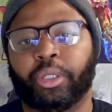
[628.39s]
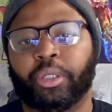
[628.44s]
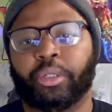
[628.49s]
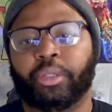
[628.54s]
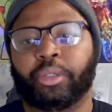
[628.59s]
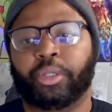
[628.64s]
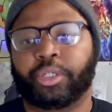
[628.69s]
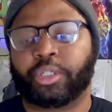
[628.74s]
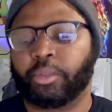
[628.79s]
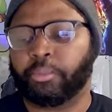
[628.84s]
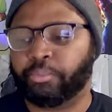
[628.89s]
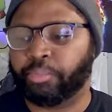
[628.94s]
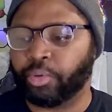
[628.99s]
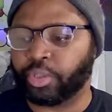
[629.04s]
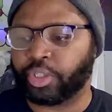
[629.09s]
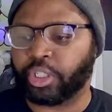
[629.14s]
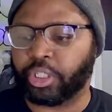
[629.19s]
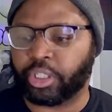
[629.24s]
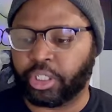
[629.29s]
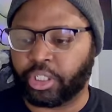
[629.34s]
There's some
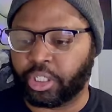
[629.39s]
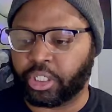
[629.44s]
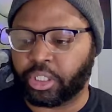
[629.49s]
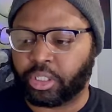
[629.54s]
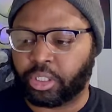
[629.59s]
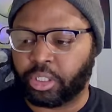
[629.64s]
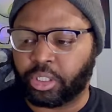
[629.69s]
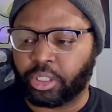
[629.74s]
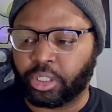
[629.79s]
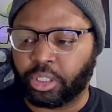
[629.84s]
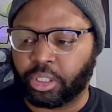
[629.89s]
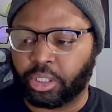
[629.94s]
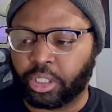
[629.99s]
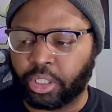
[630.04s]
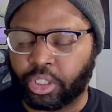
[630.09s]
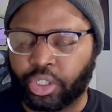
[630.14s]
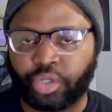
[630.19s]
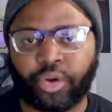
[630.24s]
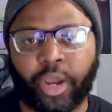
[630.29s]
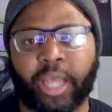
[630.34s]
bullshit that just
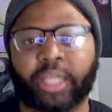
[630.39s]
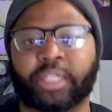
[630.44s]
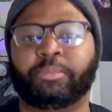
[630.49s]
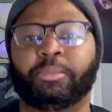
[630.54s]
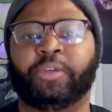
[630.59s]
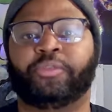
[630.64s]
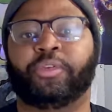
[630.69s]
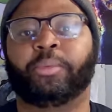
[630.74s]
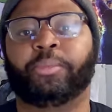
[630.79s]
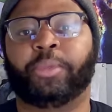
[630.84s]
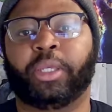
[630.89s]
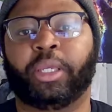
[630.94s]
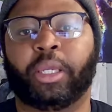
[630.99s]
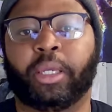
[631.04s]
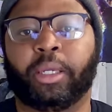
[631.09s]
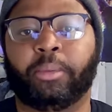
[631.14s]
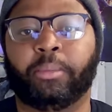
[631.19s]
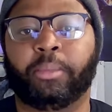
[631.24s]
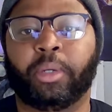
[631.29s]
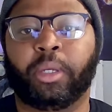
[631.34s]
distracts me from the game.